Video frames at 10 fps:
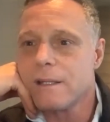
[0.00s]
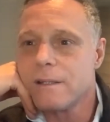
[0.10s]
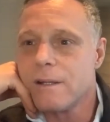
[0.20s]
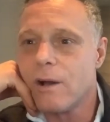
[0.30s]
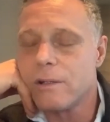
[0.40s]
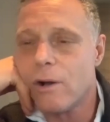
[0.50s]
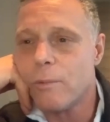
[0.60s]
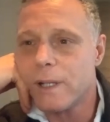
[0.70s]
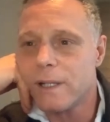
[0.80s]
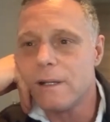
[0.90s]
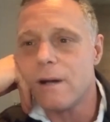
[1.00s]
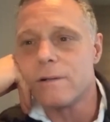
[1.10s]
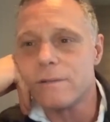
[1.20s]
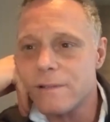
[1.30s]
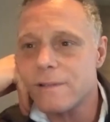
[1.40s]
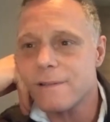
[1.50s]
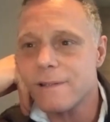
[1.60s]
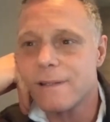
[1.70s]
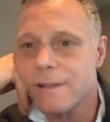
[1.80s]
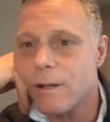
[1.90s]
nobody knows
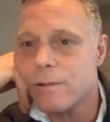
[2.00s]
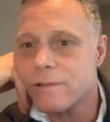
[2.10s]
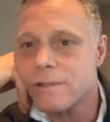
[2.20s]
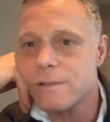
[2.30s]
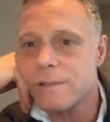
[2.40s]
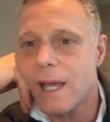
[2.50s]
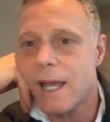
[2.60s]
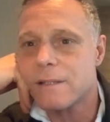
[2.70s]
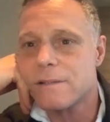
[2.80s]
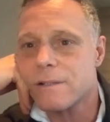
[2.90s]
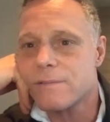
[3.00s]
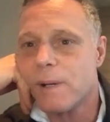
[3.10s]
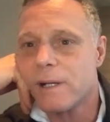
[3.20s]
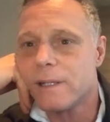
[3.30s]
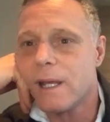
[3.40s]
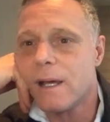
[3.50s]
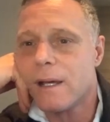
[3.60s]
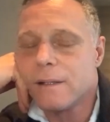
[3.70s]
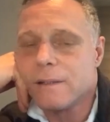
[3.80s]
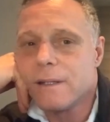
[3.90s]
those answers. But,
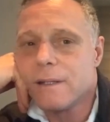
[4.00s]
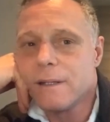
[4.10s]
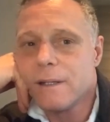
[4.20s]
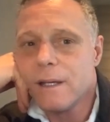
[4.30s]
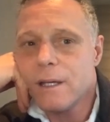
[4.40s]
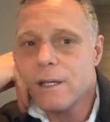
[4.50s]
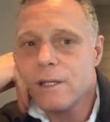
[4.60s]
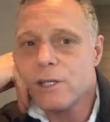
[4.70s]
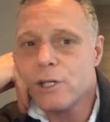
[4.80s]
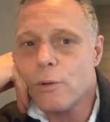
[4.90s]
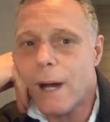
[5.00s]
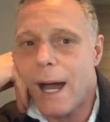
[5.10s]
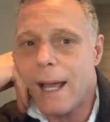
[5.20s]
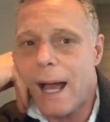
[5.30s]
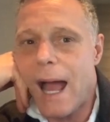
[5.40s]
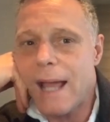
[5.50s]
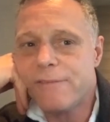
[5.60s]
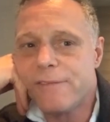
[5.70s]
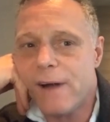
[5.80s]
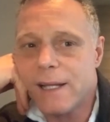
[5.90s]
you know, I
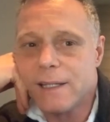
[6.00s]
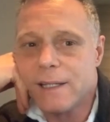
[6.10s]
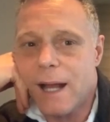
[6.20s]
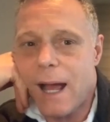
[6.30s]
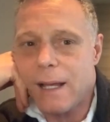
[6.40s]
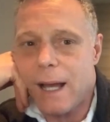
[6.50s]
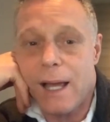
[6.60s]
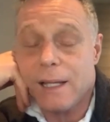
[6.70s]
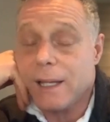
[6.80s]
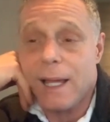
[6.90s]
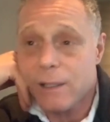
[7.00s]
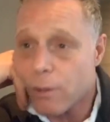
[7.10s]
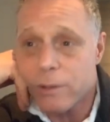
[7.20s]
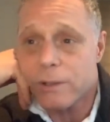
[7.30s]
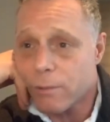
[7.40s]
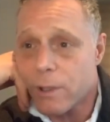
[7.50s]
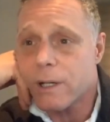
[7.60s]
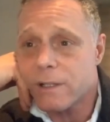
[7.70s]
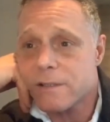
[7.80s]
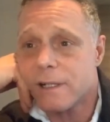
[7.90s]
find it, I like going to
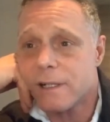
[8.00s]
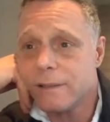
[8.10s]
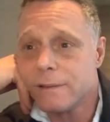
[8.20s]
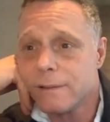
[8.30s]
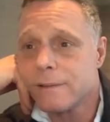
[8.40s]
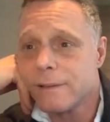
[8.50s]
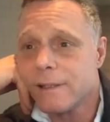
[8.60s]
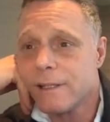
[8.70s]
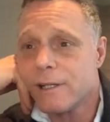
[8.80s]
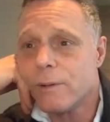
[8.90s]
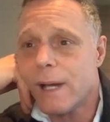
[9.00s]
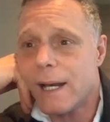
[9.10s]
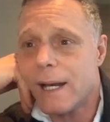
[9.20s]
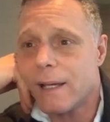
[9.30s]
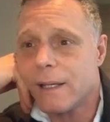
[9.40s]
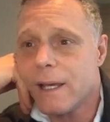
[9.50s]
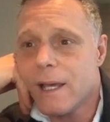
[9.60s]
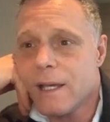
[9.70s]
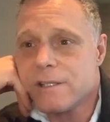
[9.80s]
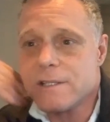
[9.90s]
work still, you know, and I,
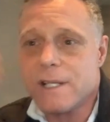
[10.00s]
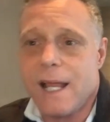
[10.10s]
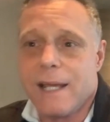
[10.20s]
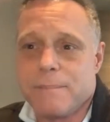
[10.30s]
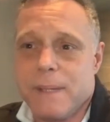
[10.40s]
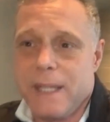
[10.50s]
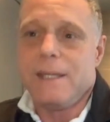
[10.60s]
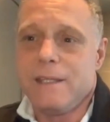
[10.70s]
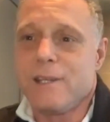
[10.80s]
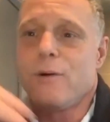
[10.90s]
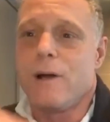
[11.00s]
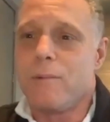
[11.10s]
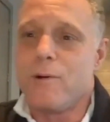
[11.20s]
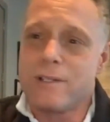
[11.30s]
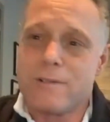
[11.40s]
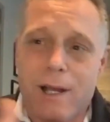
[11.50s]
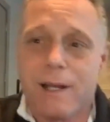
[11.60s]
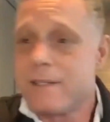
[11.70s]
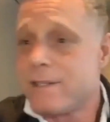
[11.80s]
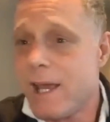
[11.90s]
just like me, you know, I'm always trying
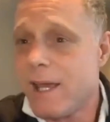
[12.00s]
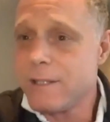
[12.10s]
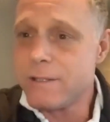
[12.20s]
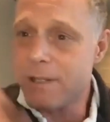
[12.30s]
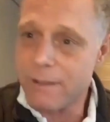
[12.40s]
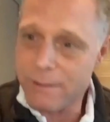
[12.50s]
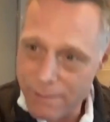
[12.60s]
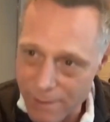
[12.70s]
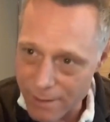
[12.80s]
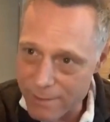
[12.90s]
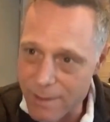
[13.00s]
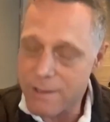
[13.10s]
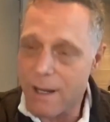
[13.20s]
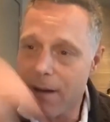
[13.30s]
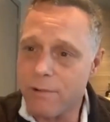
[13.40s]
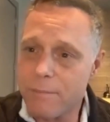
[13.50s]
to change and discover